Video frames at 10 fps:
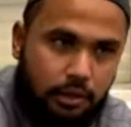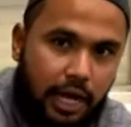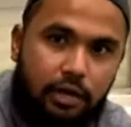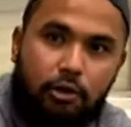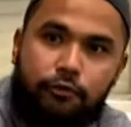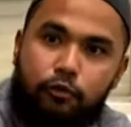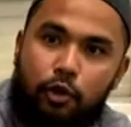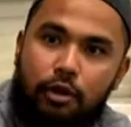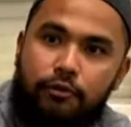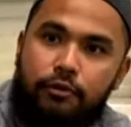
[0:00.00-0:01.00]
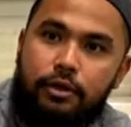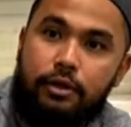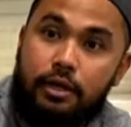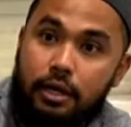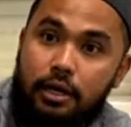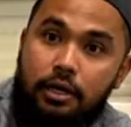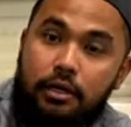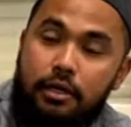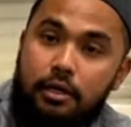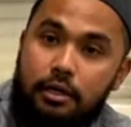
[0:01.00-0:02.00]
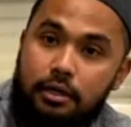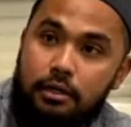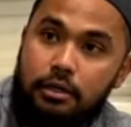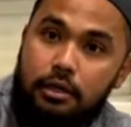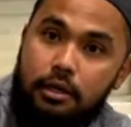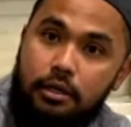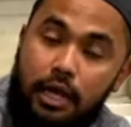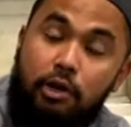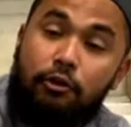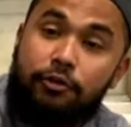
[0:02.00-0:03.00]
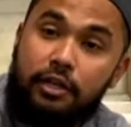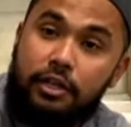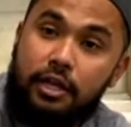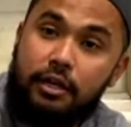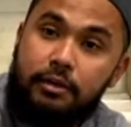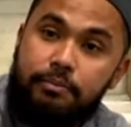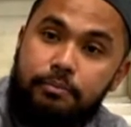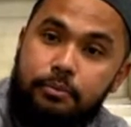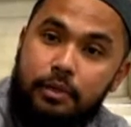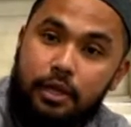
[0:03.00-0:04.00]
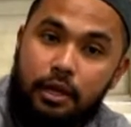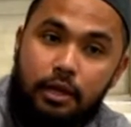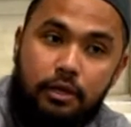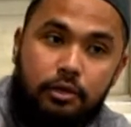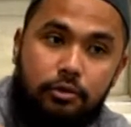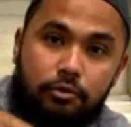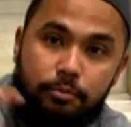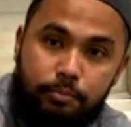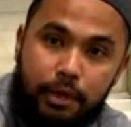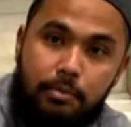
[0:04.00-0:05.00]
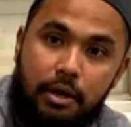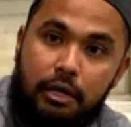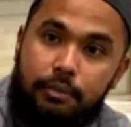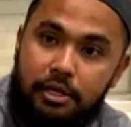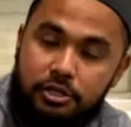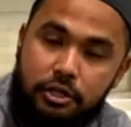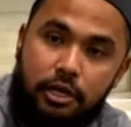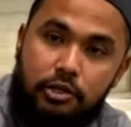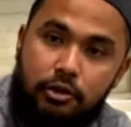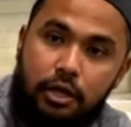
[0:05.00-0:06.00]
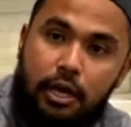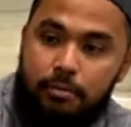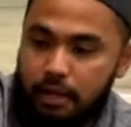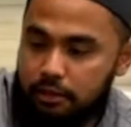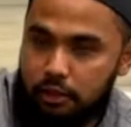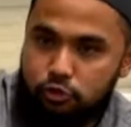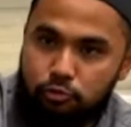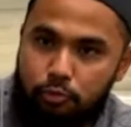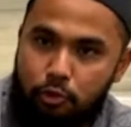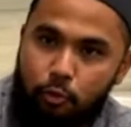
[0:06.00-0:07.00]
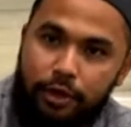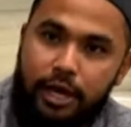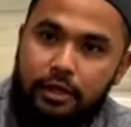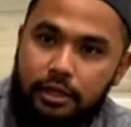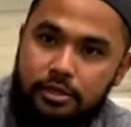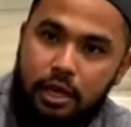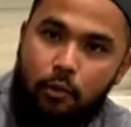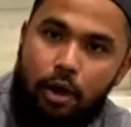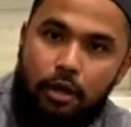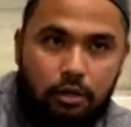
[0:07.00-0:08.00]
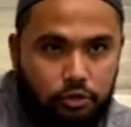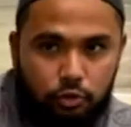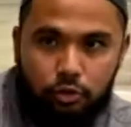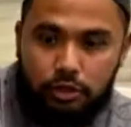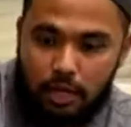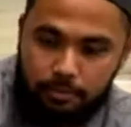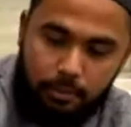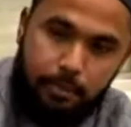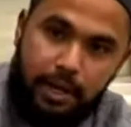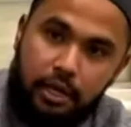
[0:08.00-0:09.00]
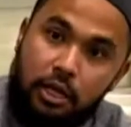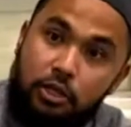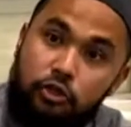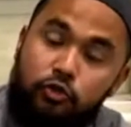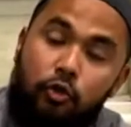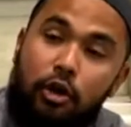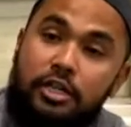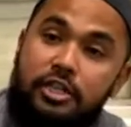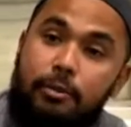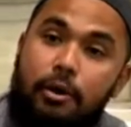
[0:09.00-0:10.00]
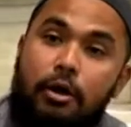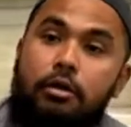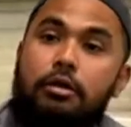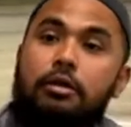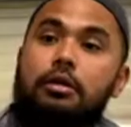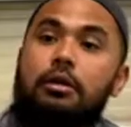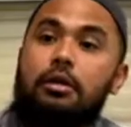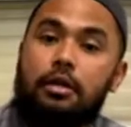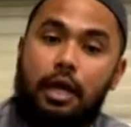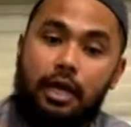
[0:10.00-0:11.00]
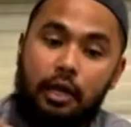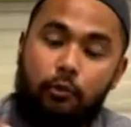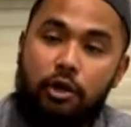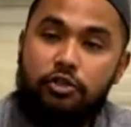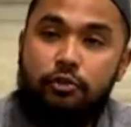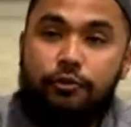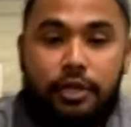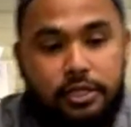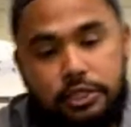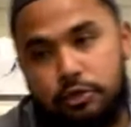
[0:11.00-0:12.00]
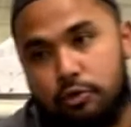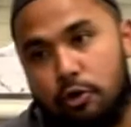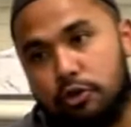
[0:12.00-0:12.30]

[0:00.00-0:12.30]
night of 12, uh, night of 13, yeah, you pray Maghrib and Isha in your camp until Subuh, wait until Zawal, Zuhur time, come back, throw the Jamarat, and then once you finish, you